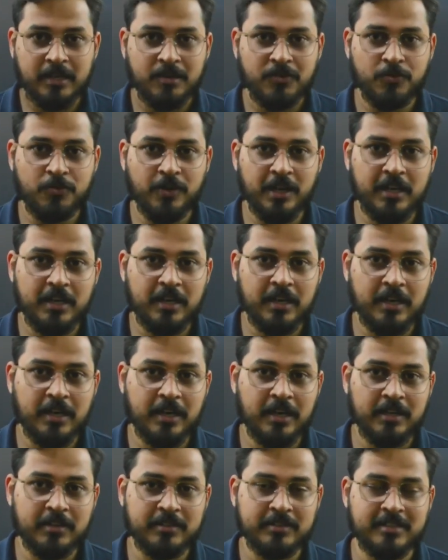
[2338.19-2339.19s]

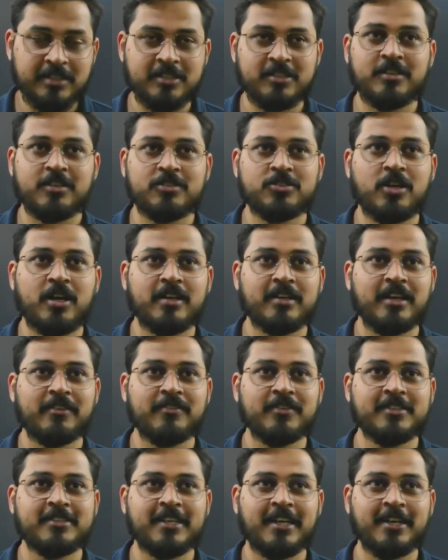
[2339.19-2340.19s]
Well, this is Ashank
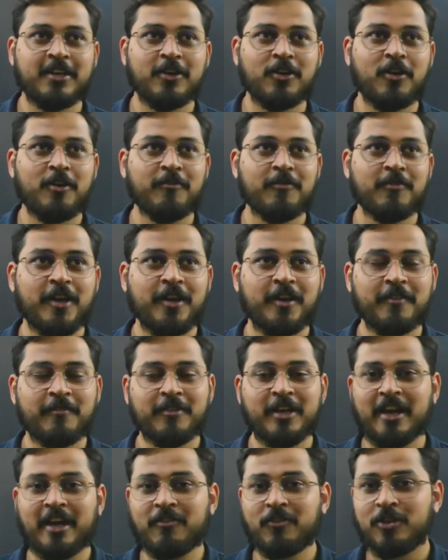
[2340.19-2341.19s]
David signing off. We
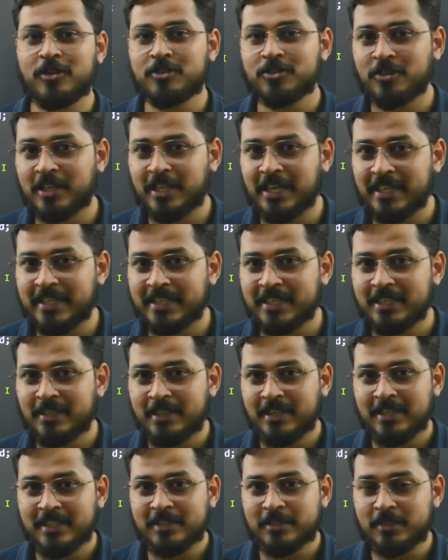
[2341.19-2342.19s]
have also created
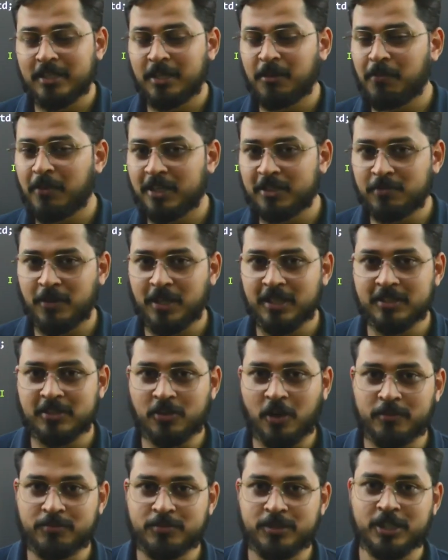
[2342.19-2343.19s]
C++
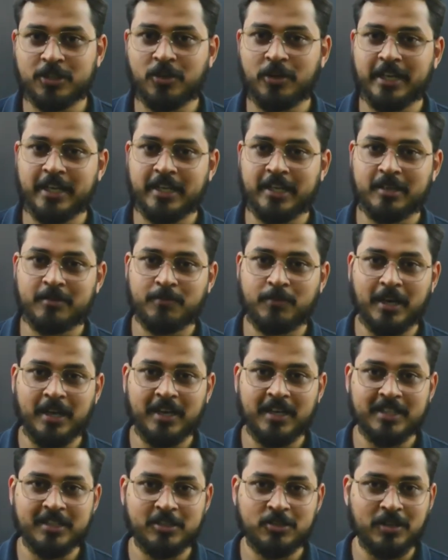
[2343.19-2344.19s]
object oriented
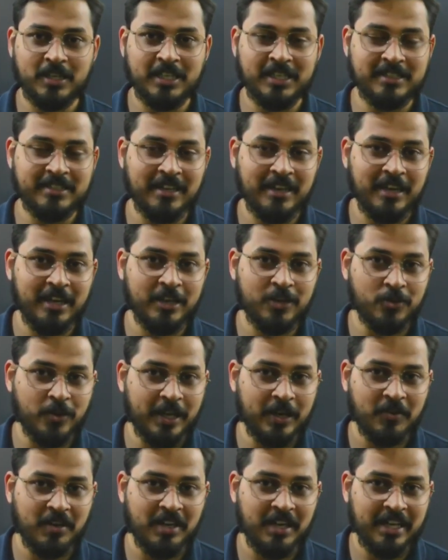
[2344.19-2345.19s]
playlist. So recently, today
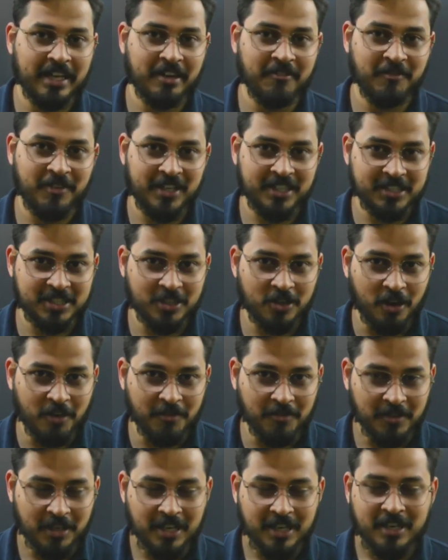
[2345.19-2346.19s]
only I finished it off.
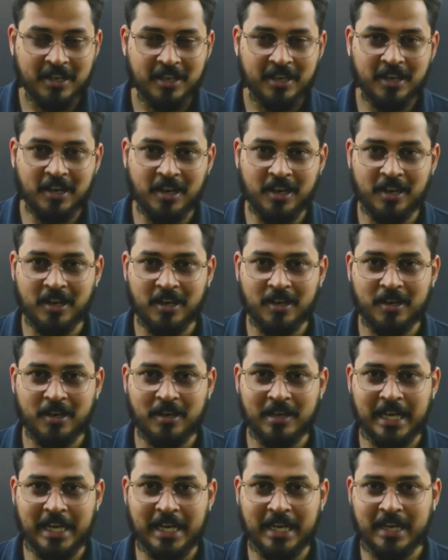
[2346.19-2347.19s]

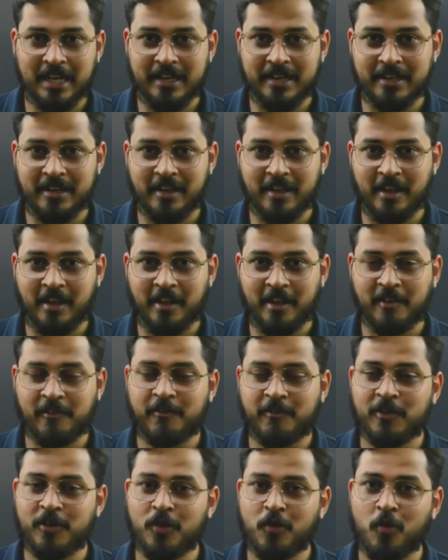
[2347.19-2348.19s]
And if
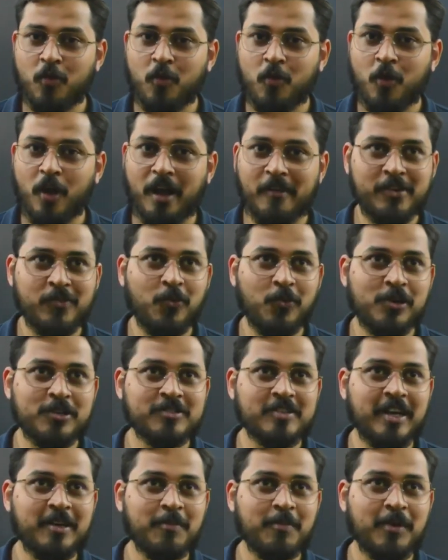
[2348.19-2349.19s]
you haven't watched
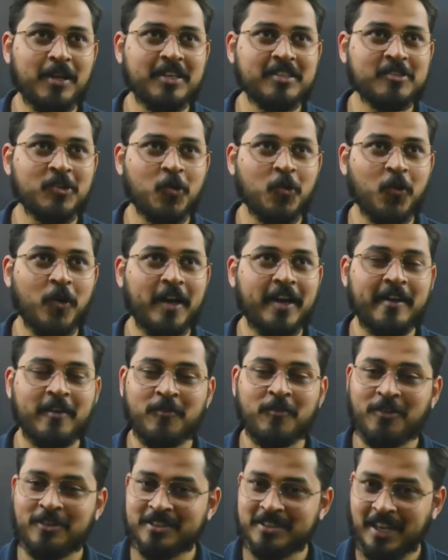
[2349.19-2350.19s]
that, please go ahead and
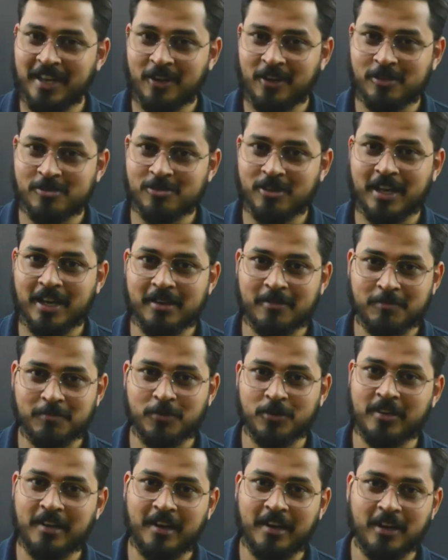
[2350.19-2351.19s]
watch that also. I will put
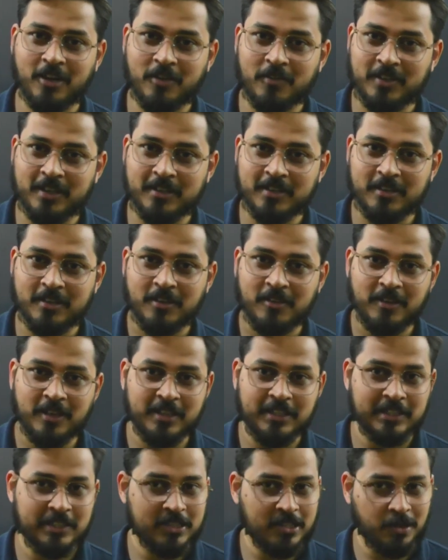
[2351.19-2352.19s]
the link of that in the
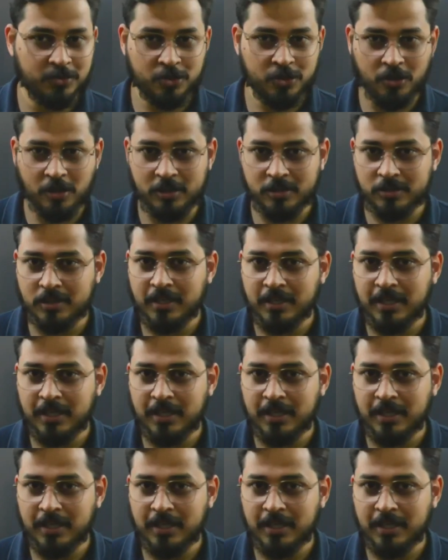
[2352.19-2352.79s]
description also.